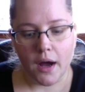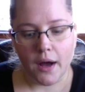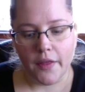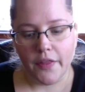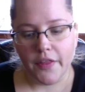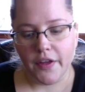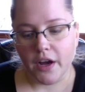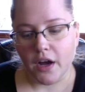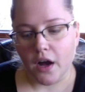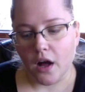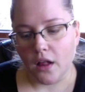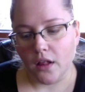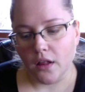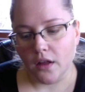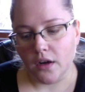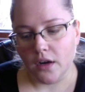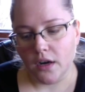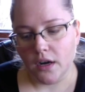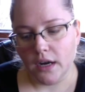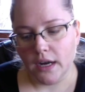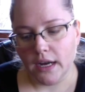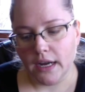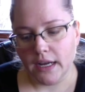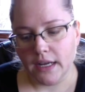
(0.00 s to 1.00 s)
The
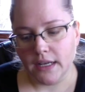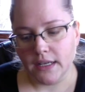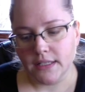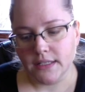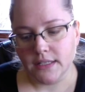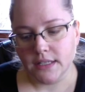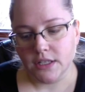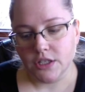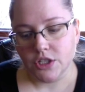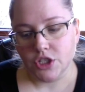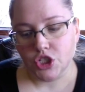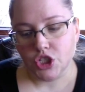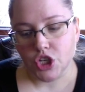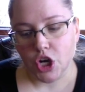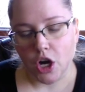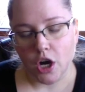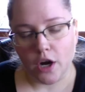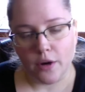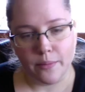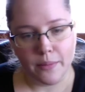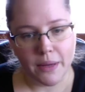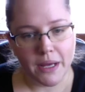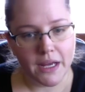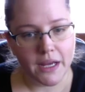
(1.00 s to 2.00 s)
color is
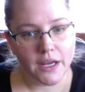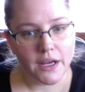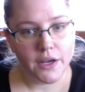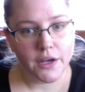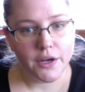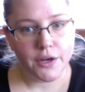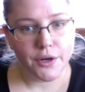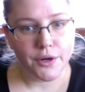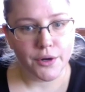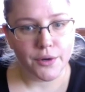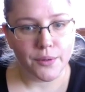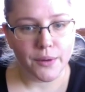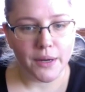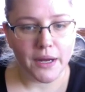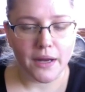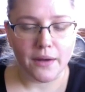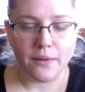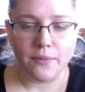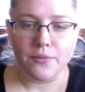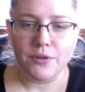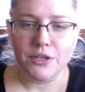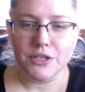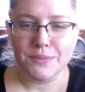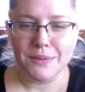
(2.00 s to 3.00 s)
charming green,
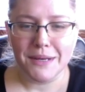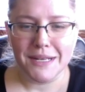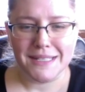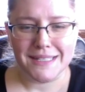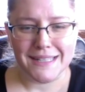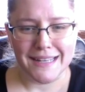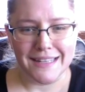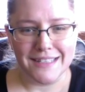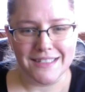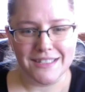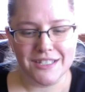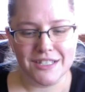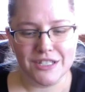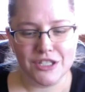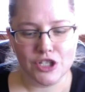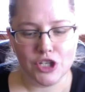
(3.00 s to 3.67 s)
which makes sense.